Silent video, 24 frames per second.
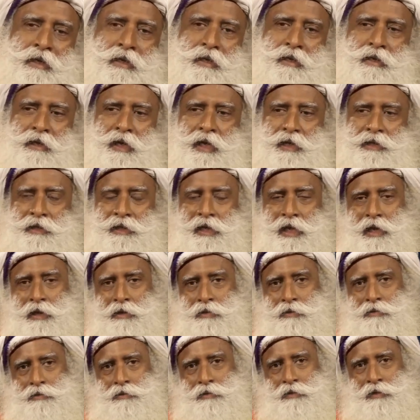right
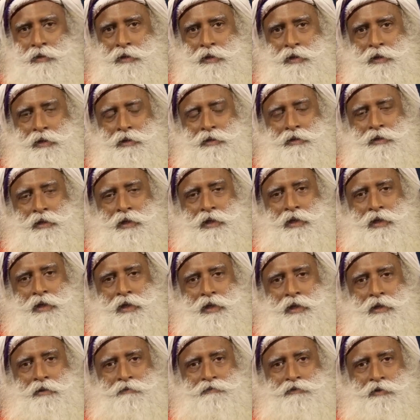now,
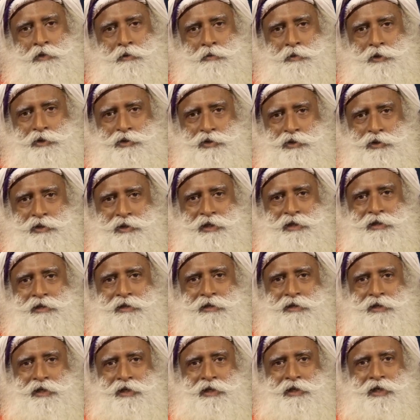the
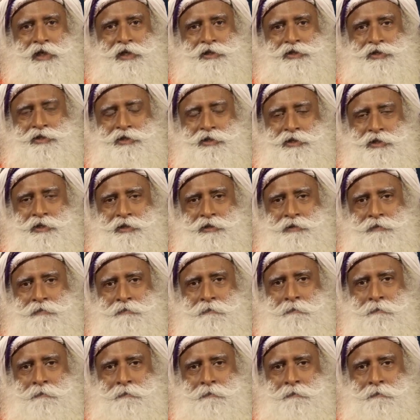pharmaceutical industry